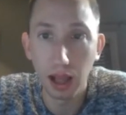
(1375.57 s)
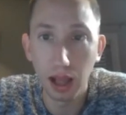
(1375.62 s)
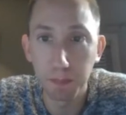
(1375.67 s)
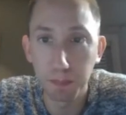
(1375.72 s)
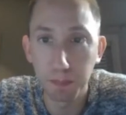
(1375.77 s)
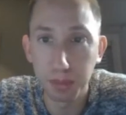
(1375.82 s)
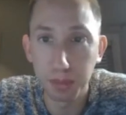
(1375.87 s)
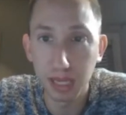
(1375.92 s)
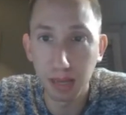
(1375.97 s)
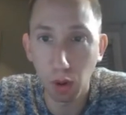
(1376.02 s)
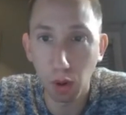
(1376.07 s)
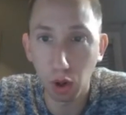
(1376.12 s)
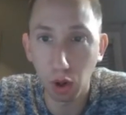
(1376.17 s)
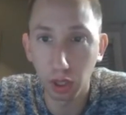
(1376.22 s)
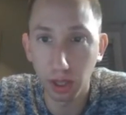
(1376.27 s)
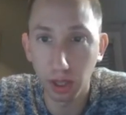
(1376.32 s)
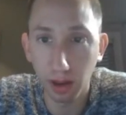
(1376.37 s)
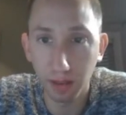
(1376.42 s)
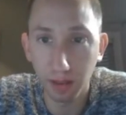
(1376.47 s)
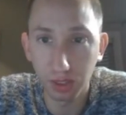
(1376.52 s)
being
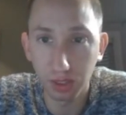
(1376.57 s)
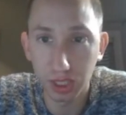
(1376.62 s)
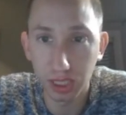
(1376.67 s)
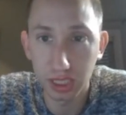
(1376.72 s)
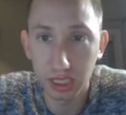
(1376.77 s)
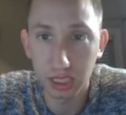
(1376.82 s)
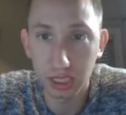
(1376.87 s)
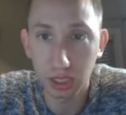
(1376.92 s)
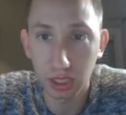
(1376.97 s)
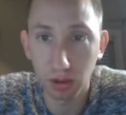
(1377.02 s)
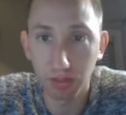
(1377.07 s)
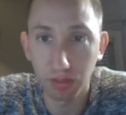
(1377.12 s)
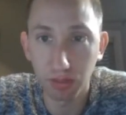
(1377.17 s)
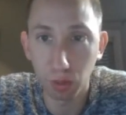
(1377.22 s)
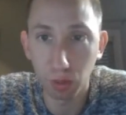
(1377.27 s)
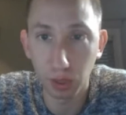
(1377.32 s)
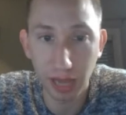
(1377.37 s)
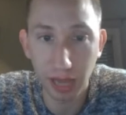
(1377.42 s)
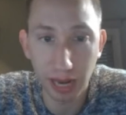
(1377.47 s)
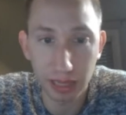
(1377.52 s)
marketed for
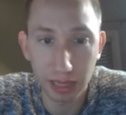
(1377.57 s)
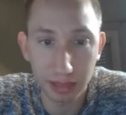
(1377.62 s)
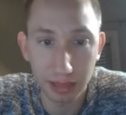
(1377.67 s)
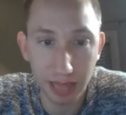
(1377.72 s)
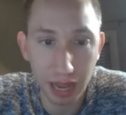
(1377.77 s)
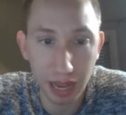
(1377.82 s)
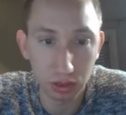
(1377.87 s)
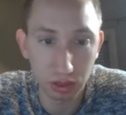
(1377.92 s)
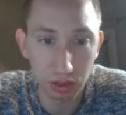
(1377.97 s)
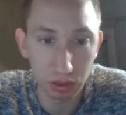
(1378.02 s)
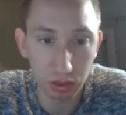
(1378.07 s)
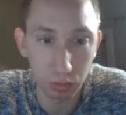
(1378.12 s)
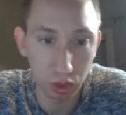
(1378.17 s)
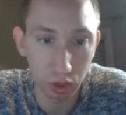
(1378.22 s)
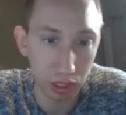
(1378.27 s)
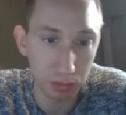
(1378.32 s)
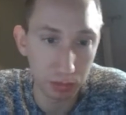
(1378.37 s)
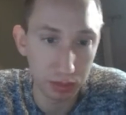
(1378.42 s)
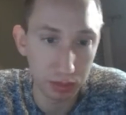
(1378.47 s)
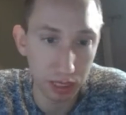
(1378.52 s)
$649,000,
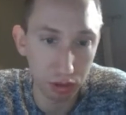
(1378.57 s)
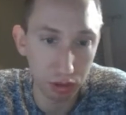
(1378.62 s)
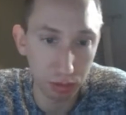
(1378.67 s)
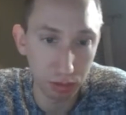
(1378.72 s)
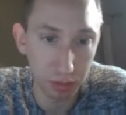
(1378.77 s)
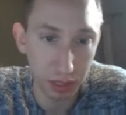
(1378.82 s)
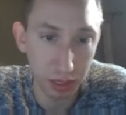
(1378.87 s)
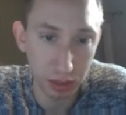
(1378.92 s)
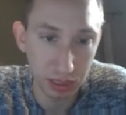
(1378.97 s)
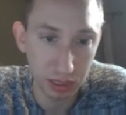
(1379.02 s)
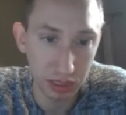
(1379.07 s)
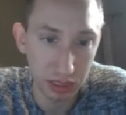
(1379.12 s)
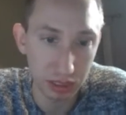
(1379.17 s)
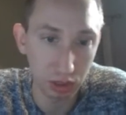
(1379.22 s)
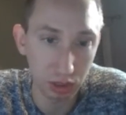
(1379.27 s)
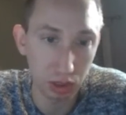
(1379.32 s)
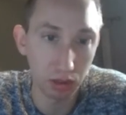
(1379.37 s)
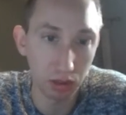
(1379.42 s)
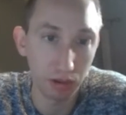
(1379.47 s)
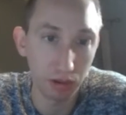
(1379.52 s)
which comes out to about
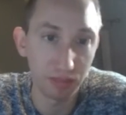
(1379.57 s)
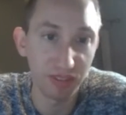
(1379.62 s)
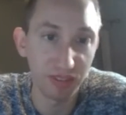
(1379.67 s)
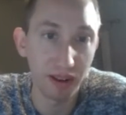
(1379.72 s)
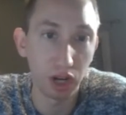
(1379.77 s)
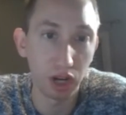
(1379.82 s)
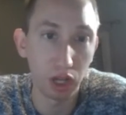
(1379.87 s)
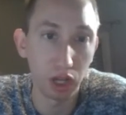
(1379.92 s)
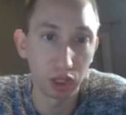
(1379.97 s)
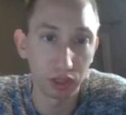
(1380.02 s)
$635 a